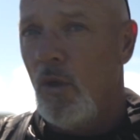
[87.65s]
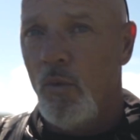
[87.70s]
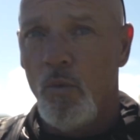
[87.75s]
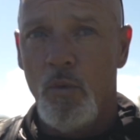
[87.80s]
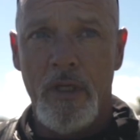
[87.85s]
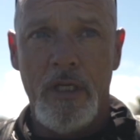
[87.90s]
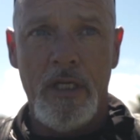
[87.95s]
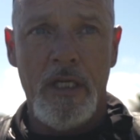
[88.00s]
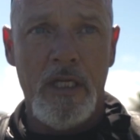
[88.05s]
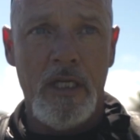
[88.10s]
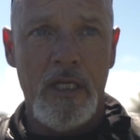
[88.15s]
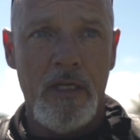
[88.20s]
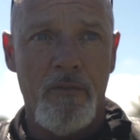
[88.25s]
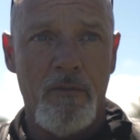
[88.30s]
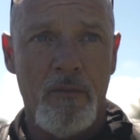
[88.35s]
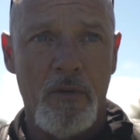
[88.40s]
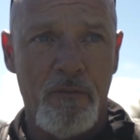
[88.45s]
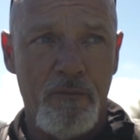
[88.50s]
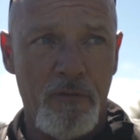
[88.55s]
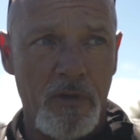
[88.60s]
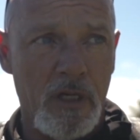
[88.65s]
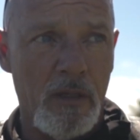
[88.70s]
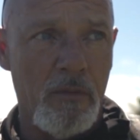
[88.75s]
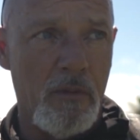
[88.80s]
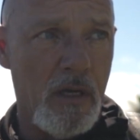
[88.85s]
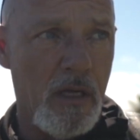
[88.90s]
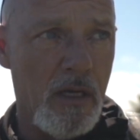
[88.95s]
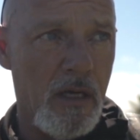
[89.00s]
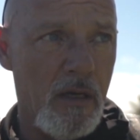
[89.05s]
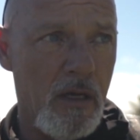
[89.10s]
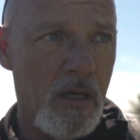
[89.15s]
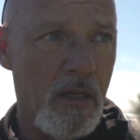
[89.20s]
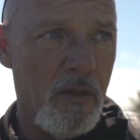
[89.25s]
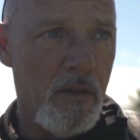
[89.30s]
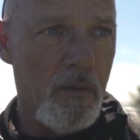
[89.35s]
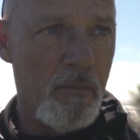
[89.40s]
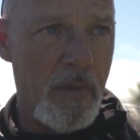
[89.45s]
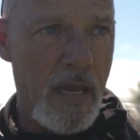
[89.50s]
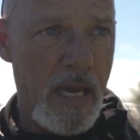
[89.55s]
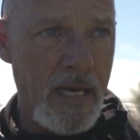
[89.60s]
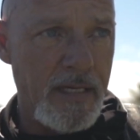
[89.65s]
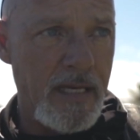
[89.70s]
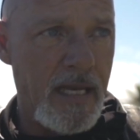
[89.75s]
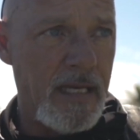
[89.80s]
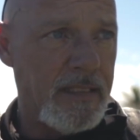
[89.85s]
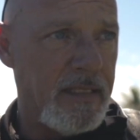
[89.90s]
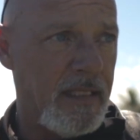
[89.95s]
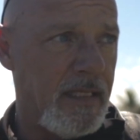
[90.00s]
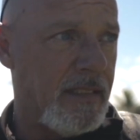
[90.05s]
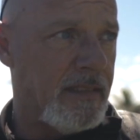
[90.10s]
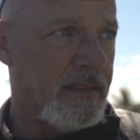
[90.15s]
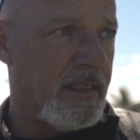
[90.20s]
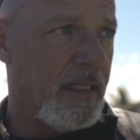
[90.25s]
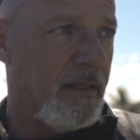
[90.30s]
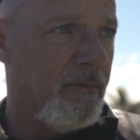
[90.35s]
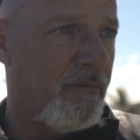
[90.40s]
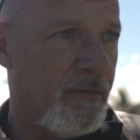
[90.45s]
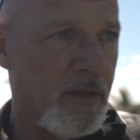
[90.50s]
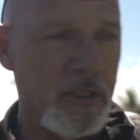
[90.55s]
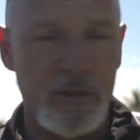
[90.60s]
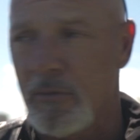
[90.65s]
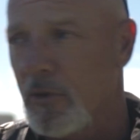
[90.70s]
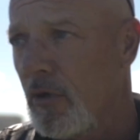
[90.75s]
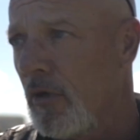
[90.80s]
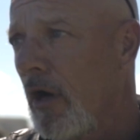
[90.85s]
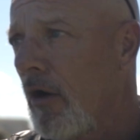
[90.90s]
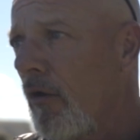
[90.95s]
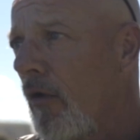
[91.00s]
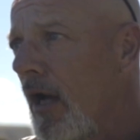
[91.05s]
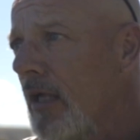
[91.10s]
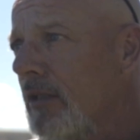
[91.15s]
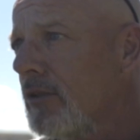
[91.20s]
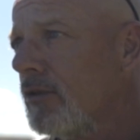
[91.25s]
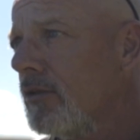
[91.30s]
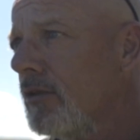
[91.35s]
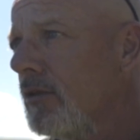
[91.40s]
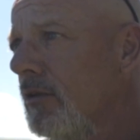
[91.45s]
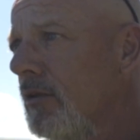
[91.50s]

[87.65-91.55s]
We feel that the mandate is an infringement on our rights.